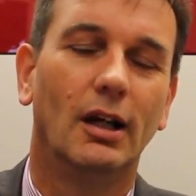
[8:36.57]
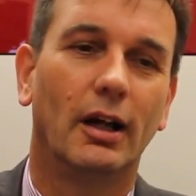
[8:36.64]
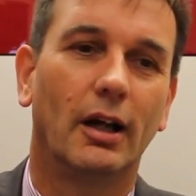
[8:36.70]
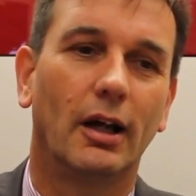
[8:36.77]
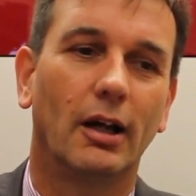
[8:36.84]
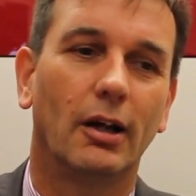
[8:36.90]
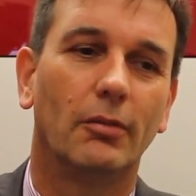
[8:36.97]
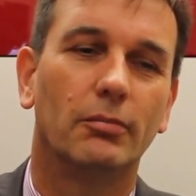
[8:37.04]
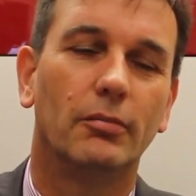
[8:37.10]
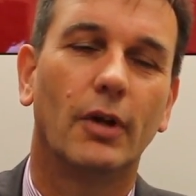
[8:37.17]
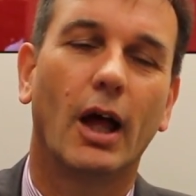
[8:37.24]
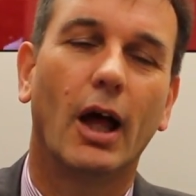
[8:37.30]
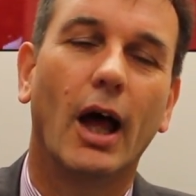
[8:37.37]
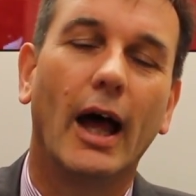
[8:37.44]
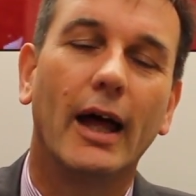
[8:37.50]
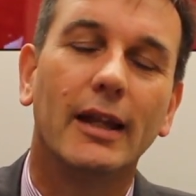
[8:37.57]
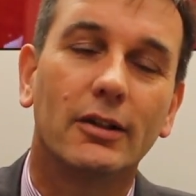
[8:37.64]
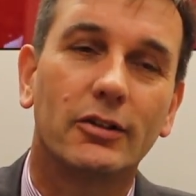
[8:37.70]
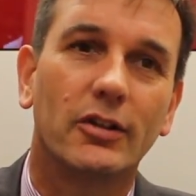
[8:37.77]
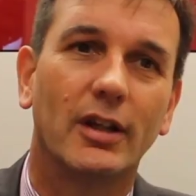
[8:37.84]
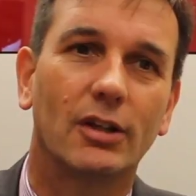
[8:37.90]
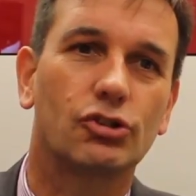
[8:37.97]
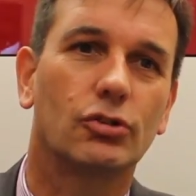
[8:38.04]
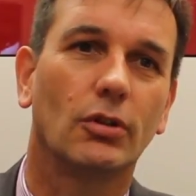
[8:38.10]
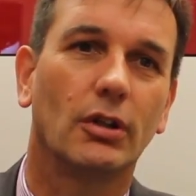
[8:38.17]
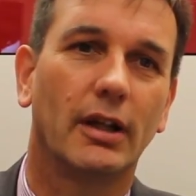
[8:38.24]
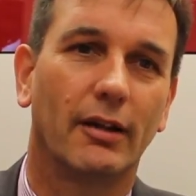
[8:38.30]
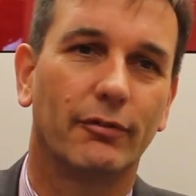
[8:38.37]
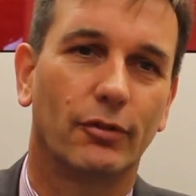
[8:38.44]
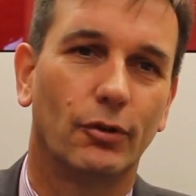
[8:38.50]
And at the
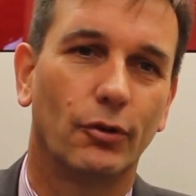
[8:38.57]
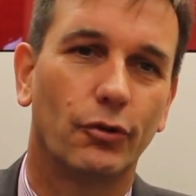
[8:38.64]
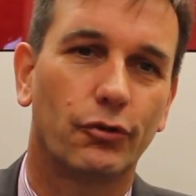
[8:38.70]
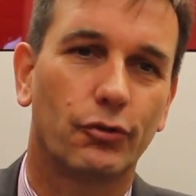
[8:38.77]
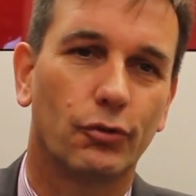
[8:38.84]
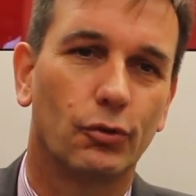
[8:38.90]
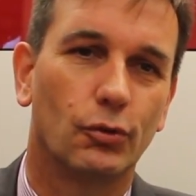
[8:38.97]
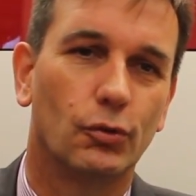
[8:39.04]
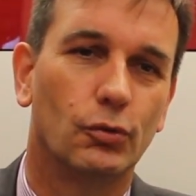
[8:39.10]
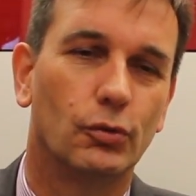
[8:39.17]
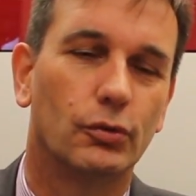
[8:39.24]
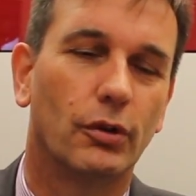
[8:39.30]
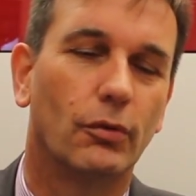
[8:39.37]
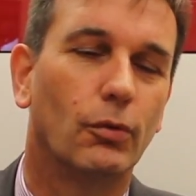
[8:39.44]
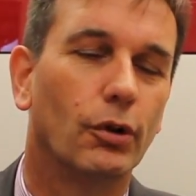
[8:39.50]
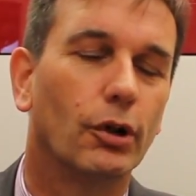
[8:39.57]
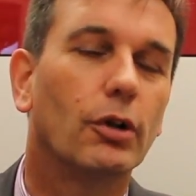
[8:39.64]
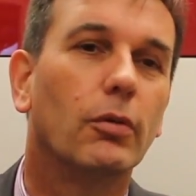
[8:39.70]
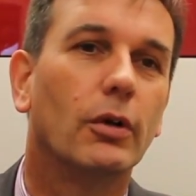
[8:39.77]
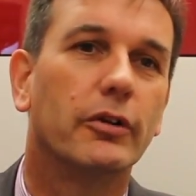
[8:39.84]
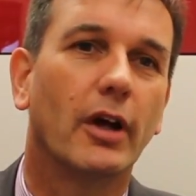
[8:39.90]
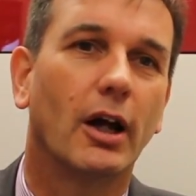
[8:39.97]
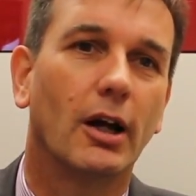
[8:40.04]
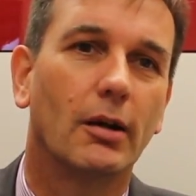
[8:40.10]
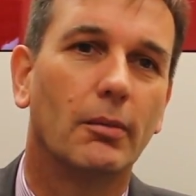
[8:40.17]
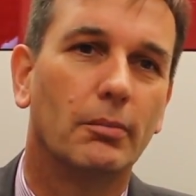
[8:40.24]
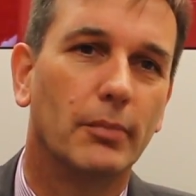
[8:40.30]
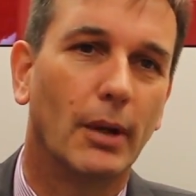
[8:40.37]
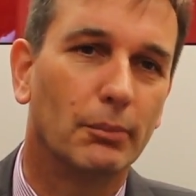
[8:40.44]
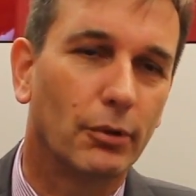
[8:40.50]
national level, through the work with our
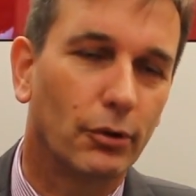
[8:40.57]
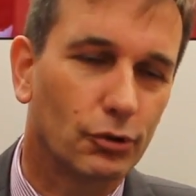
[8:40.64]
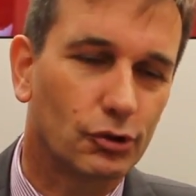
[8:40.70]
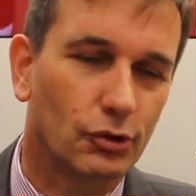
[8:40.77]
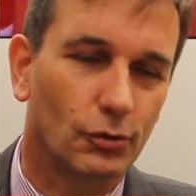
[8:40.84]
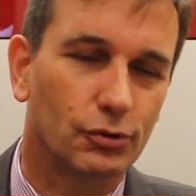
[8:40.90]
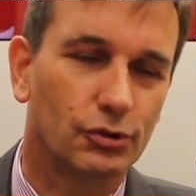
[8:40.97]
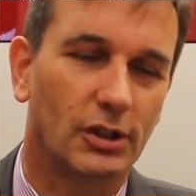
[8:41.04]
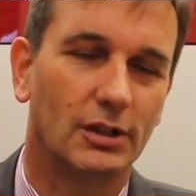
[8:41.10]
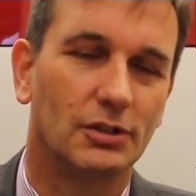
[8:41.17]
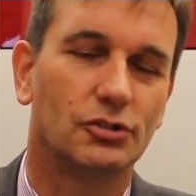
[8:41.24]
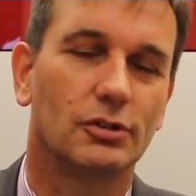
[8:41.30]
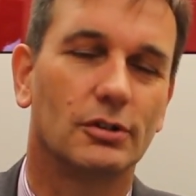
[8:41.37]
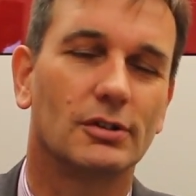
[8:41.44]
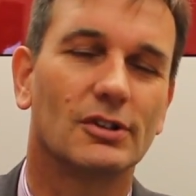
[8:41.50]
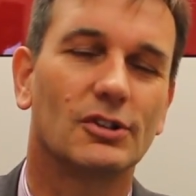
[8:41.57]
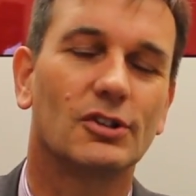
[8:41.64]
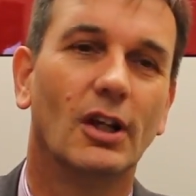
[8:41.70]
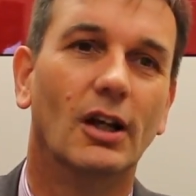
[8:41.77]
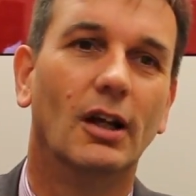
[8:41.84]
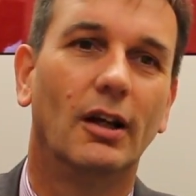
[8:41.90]
member associations,